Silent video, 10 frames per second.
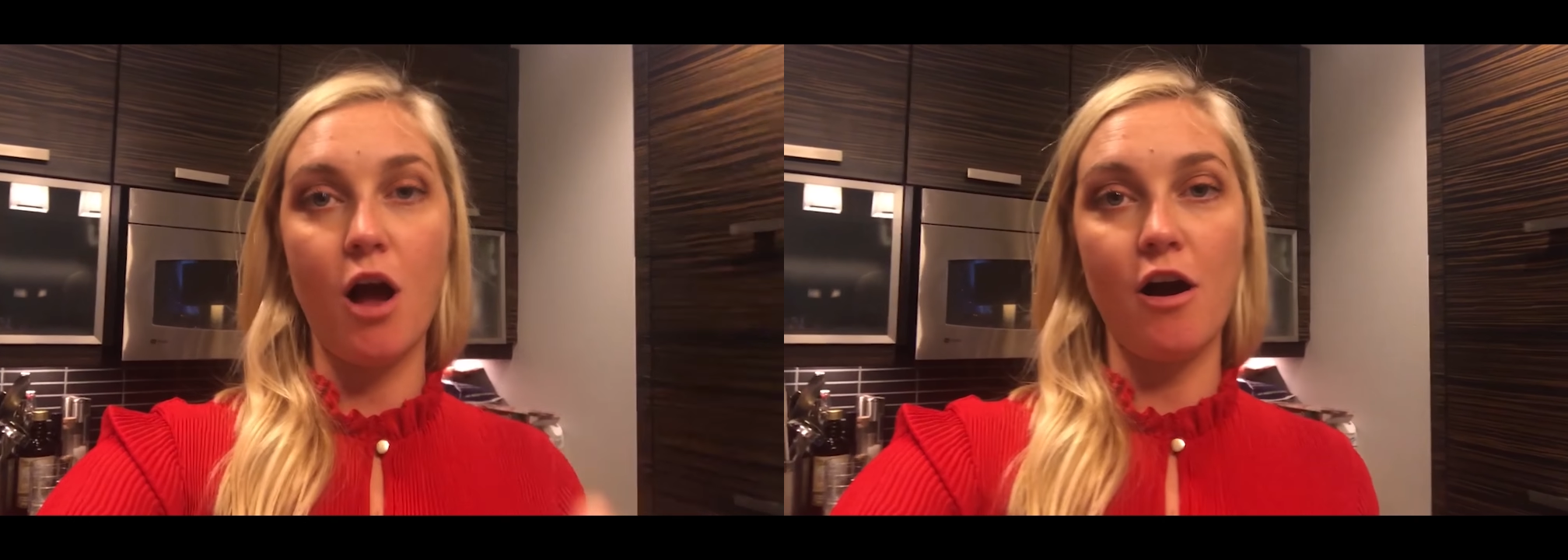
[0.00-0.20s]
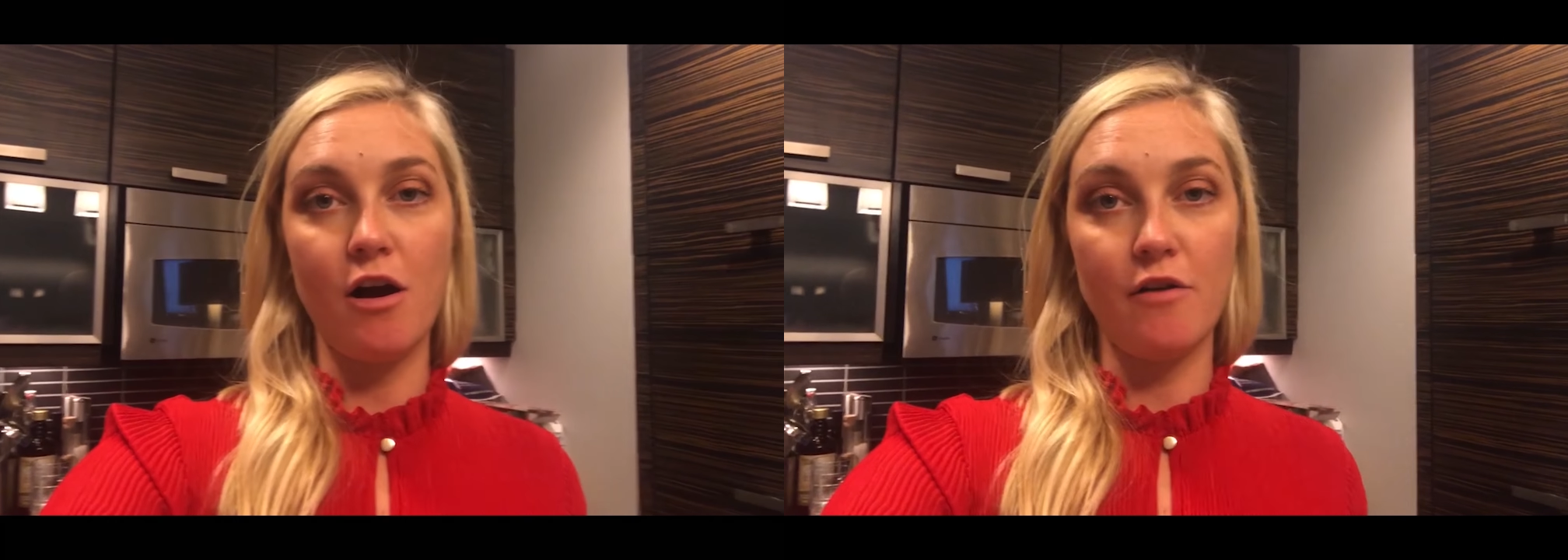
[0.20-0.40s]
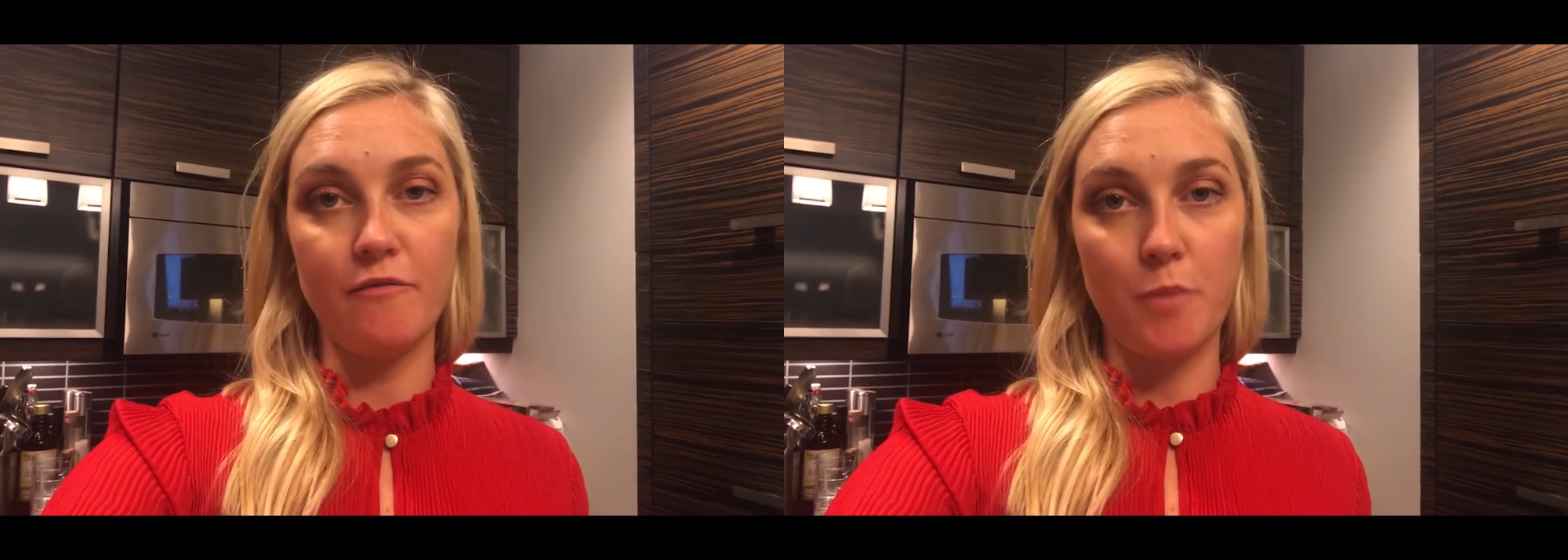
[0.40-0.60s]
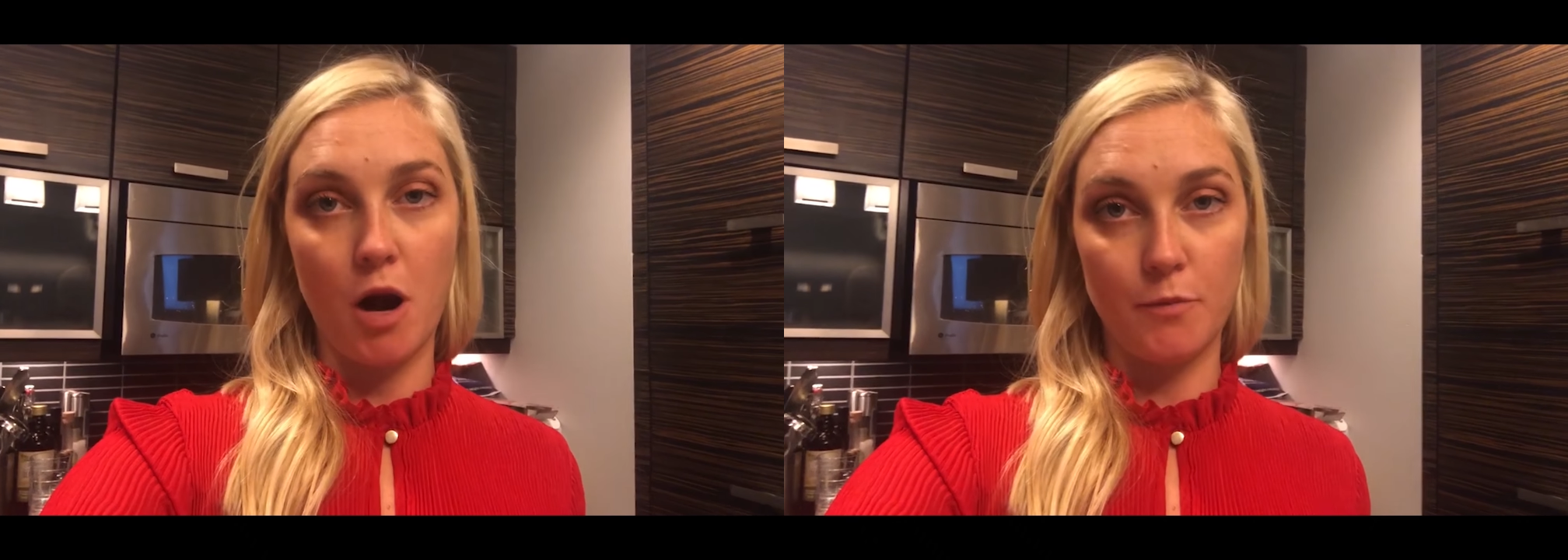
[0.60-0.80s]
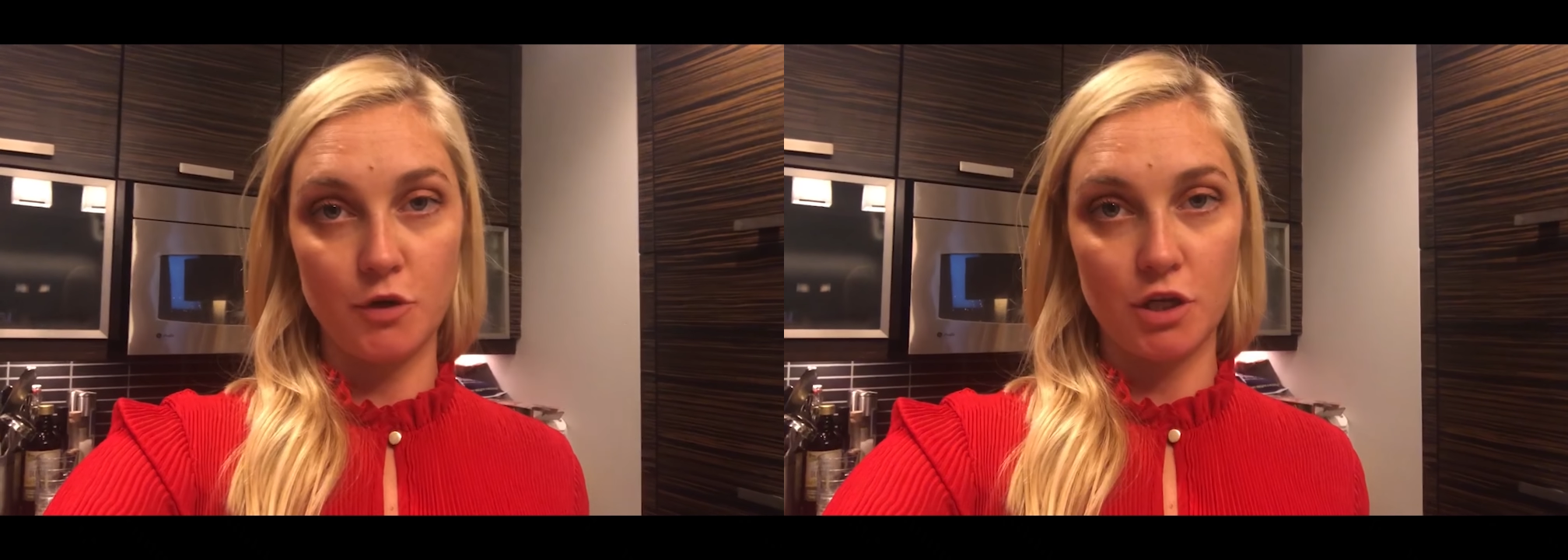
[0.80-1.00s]
of
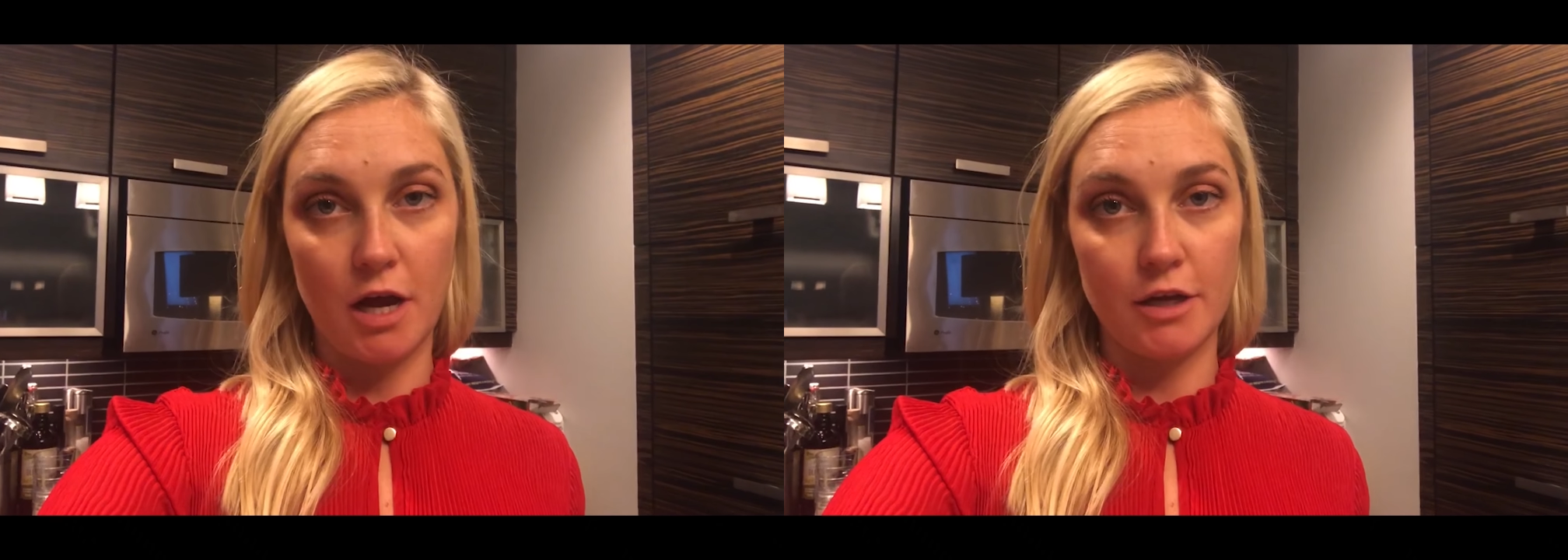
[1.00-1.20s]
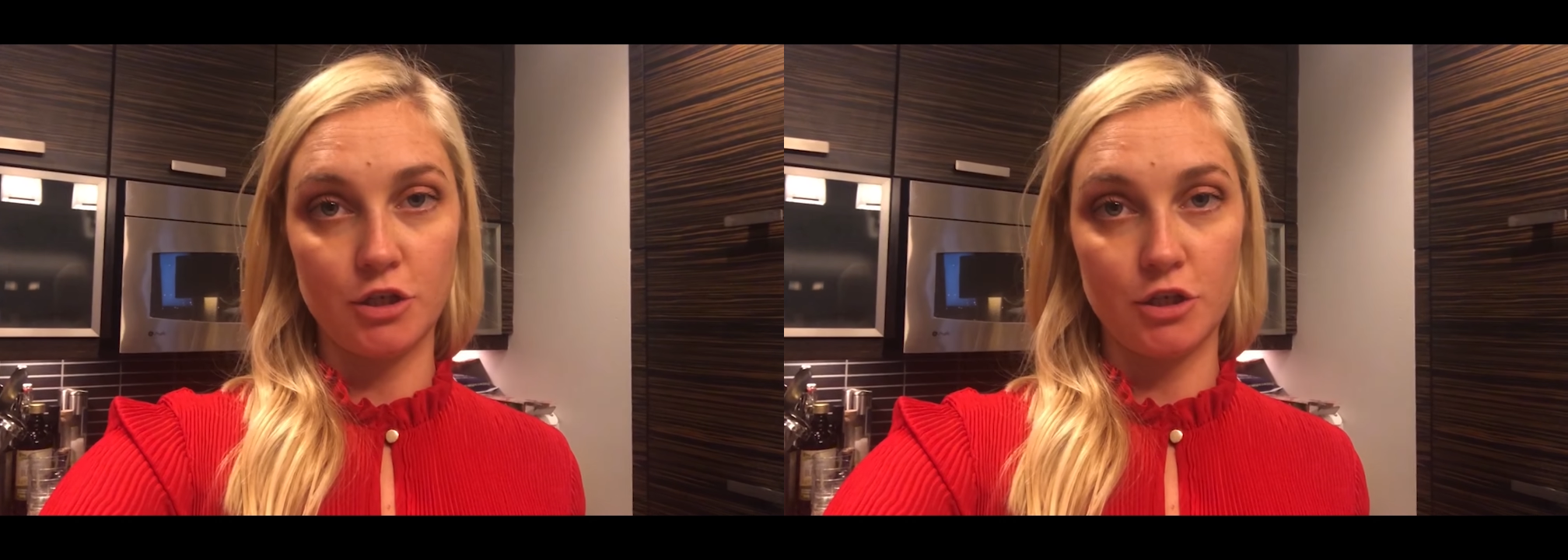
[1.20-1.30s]
Parmesan